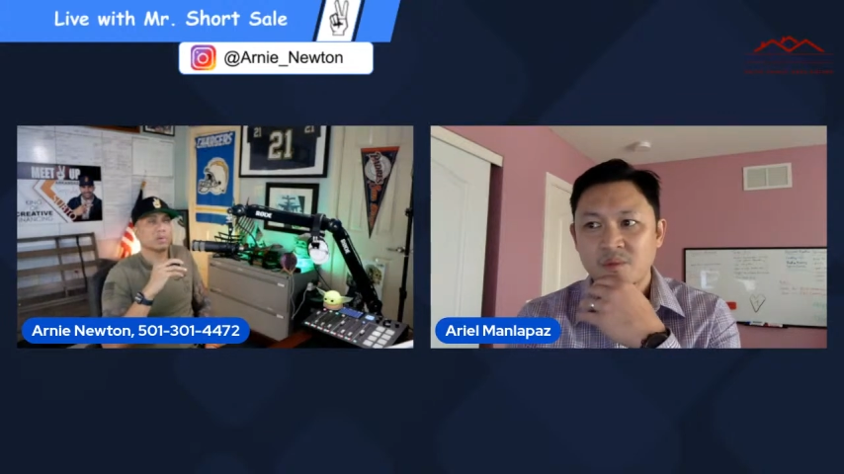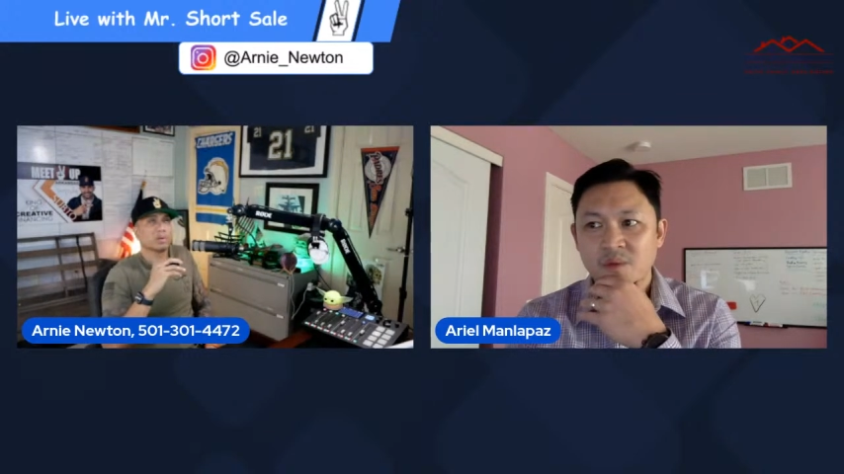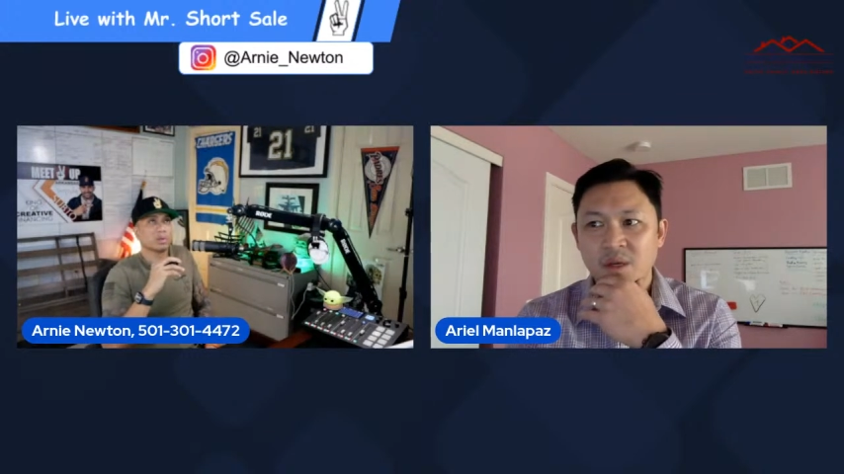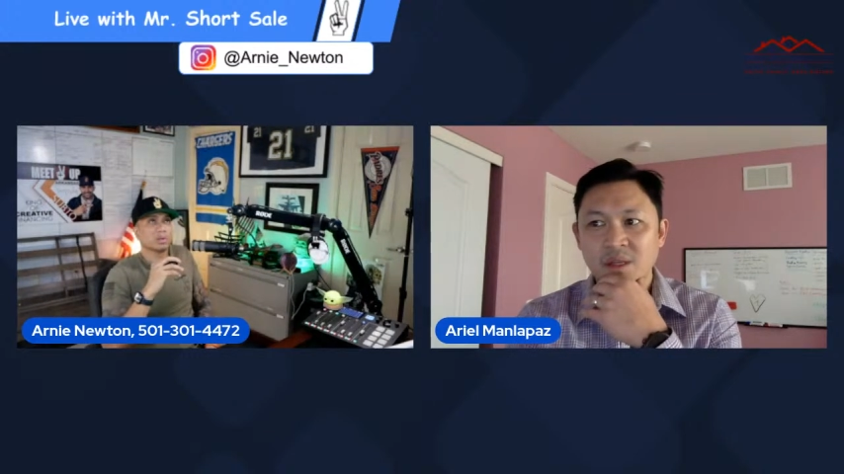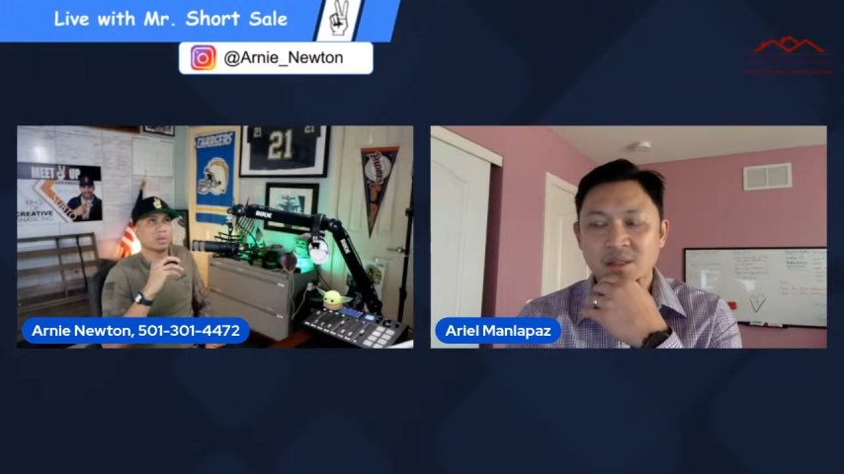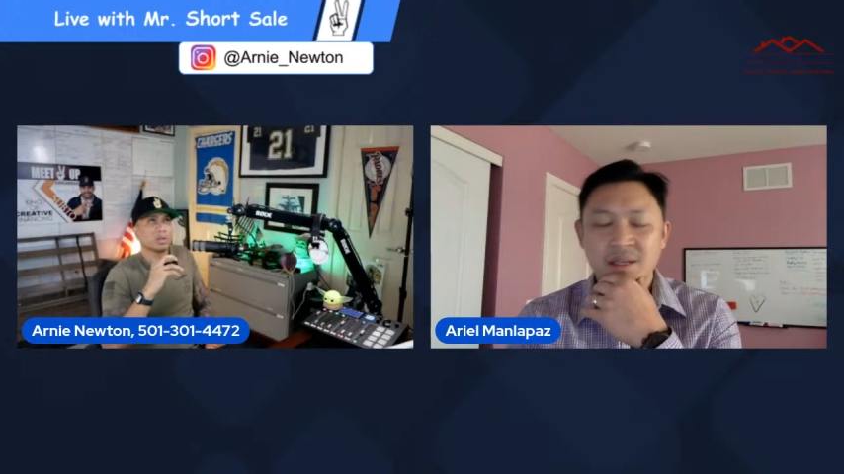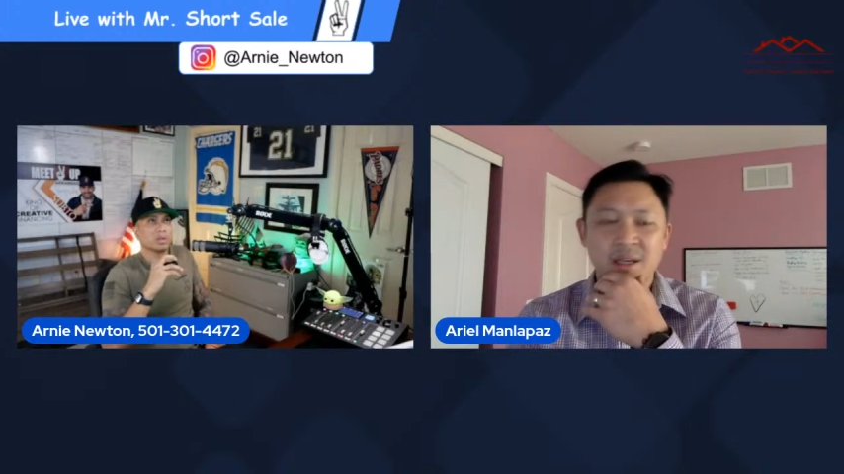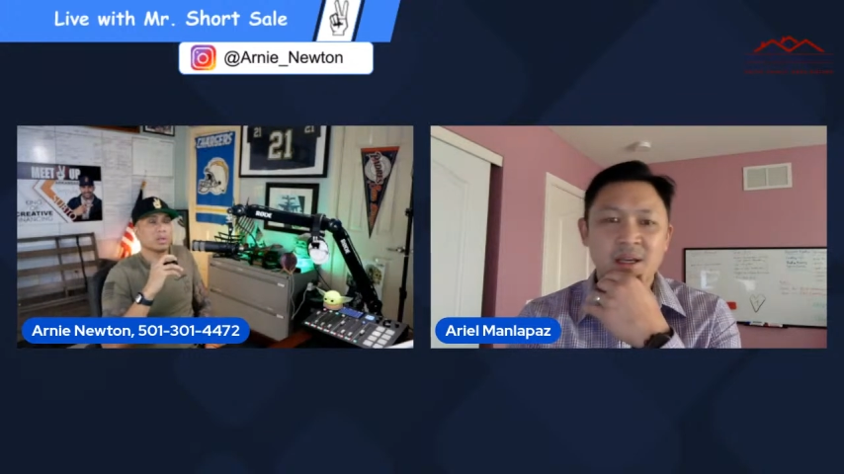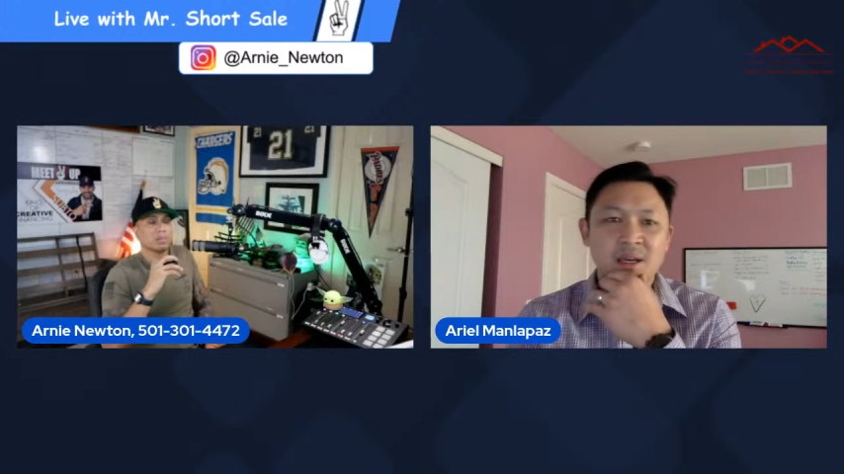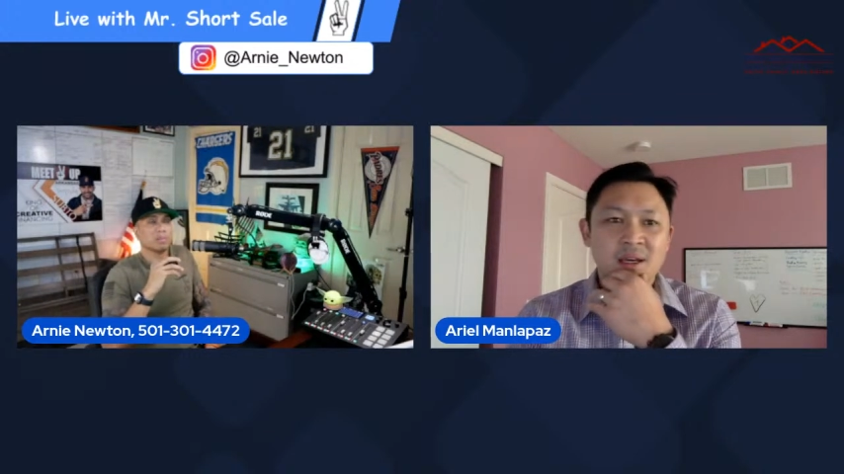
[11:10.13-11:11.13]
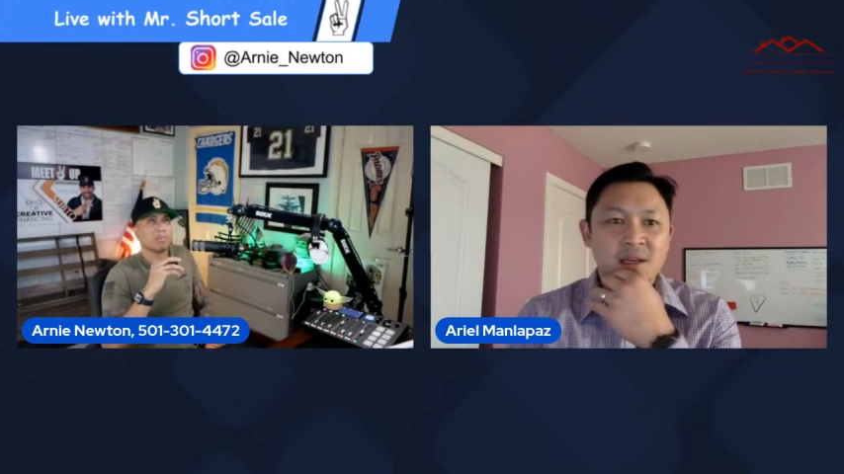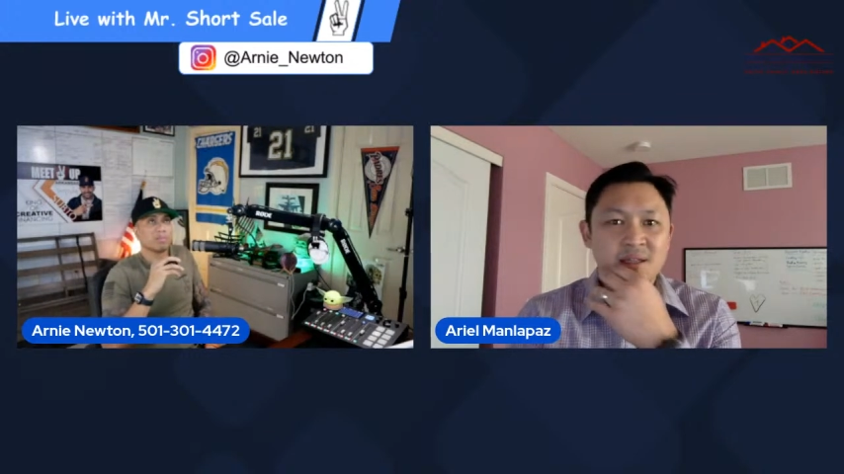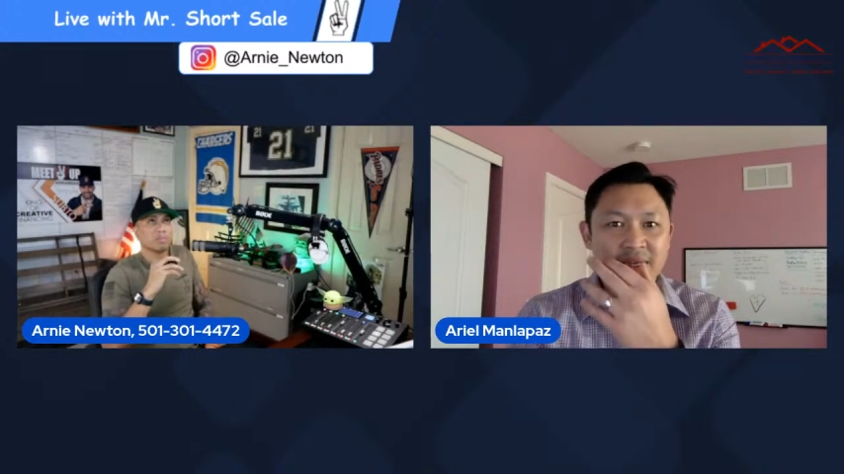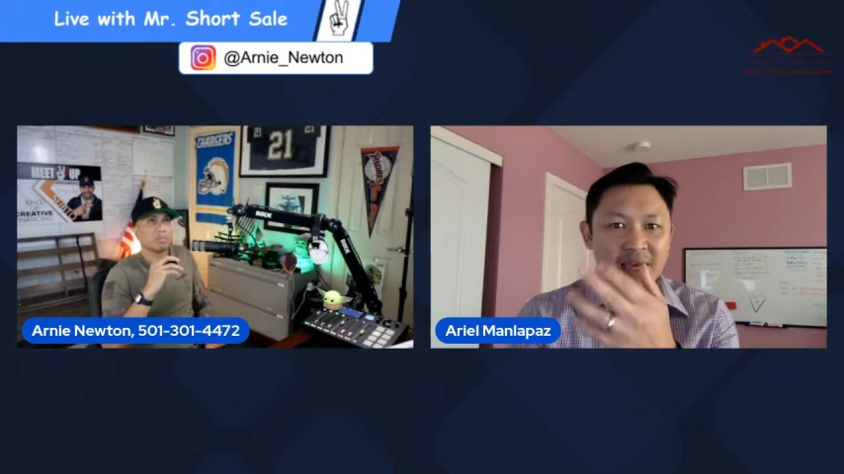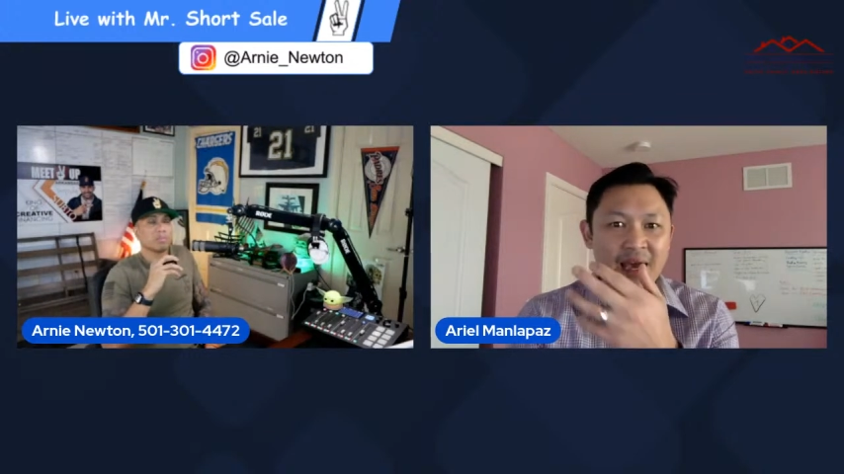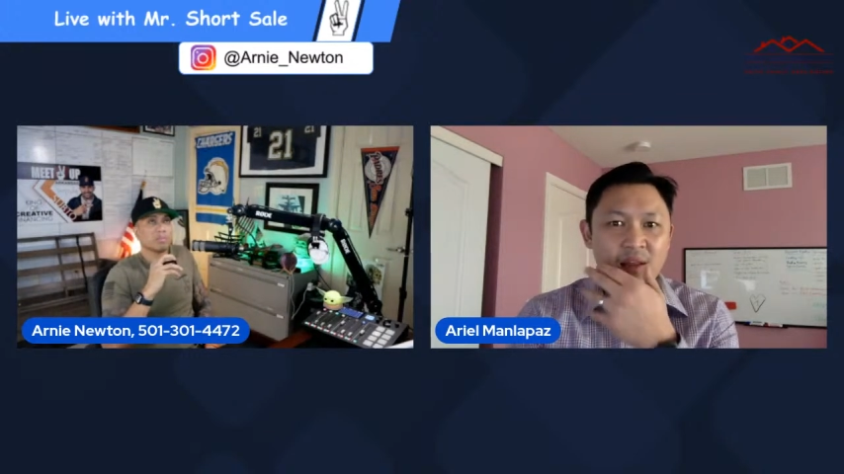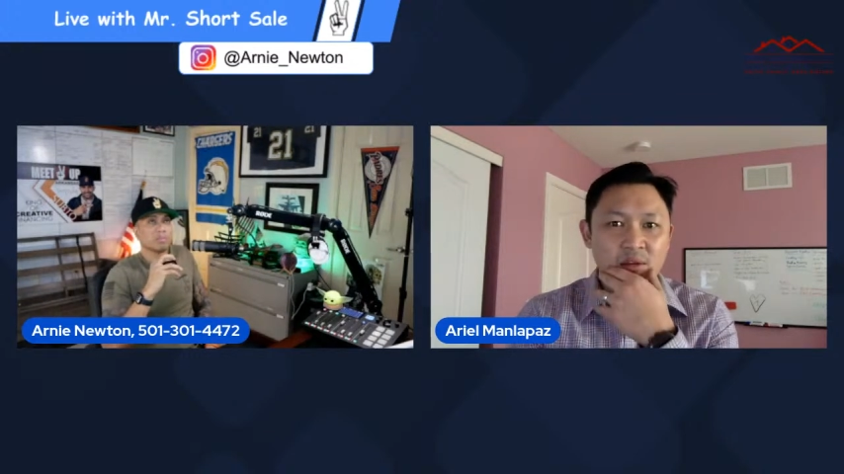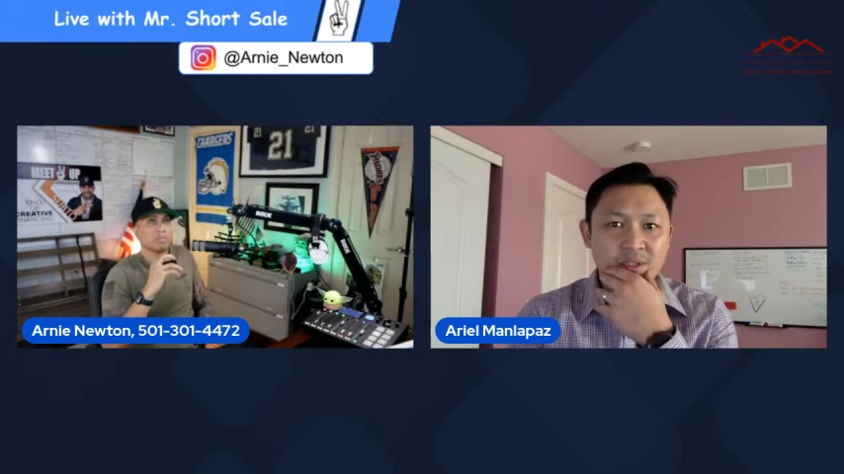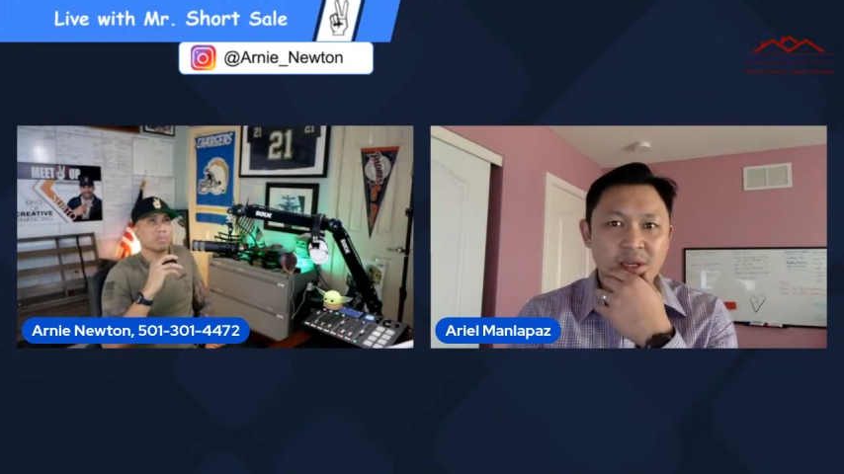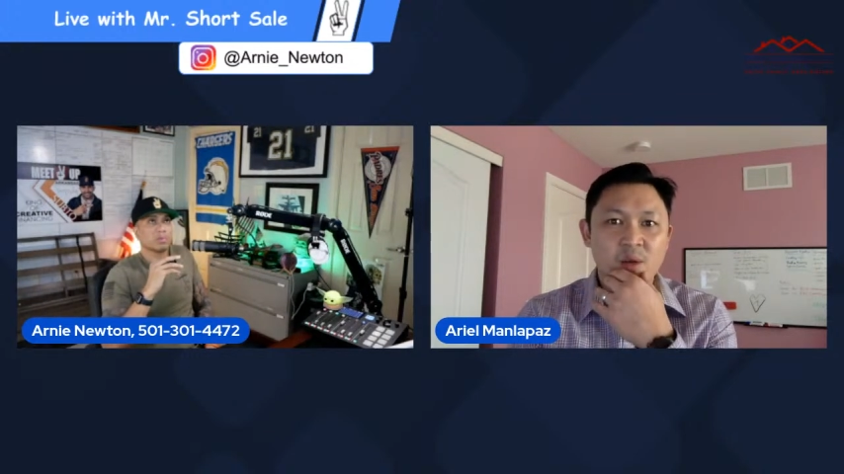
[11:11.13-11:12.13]
right? He's like, yeah, it
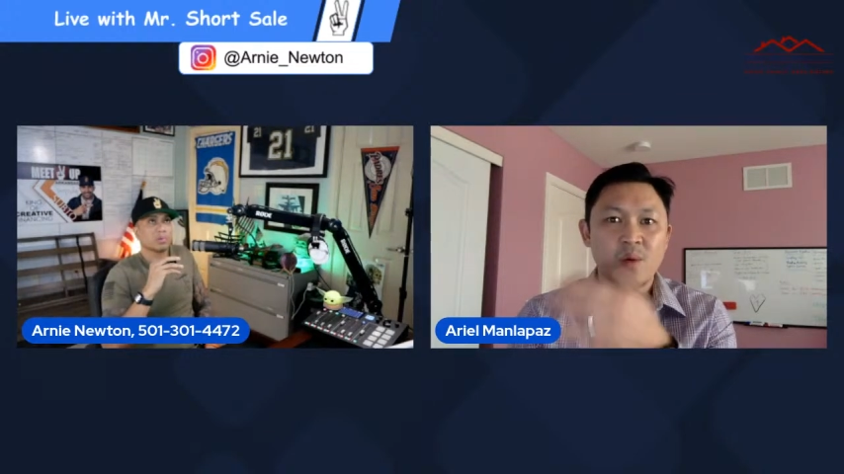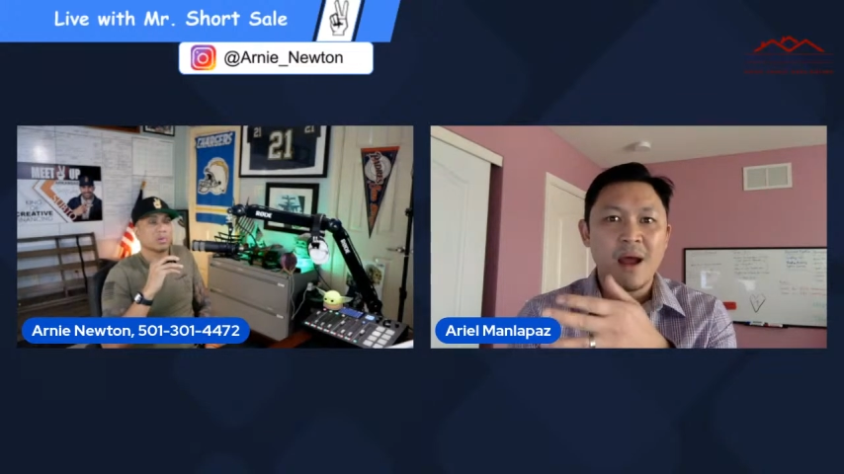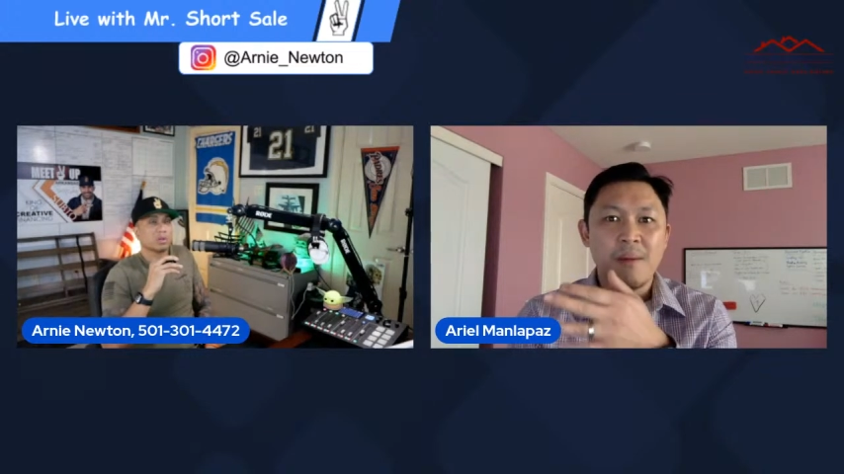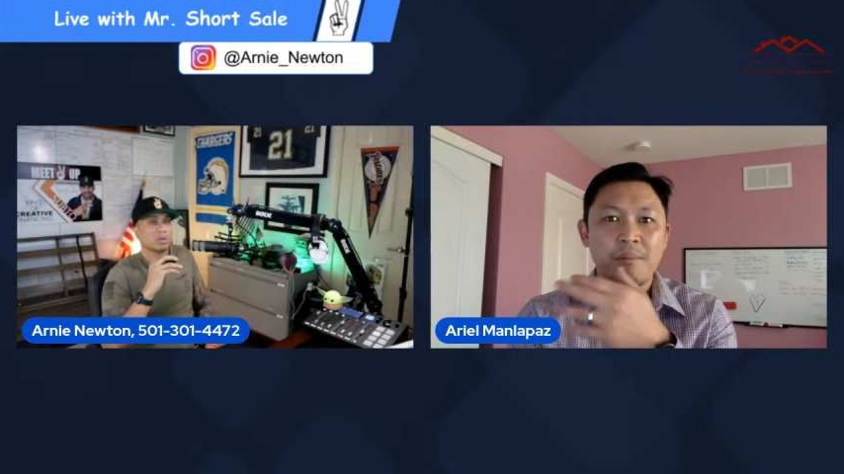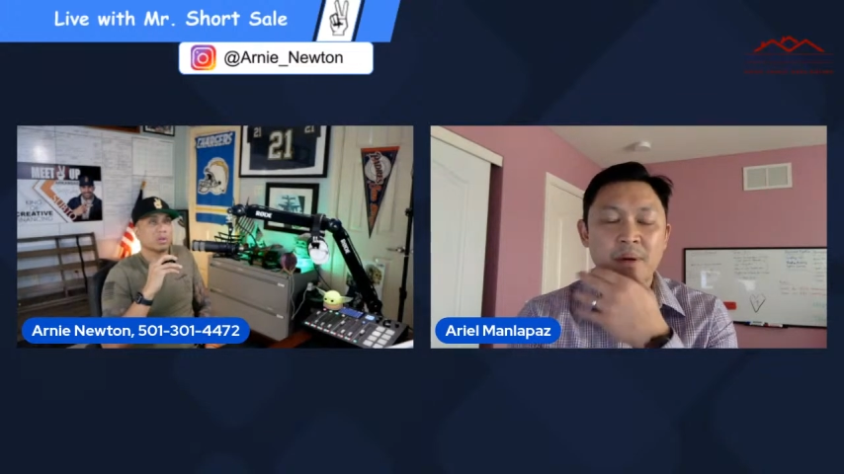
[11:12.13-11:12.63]
looks like crap,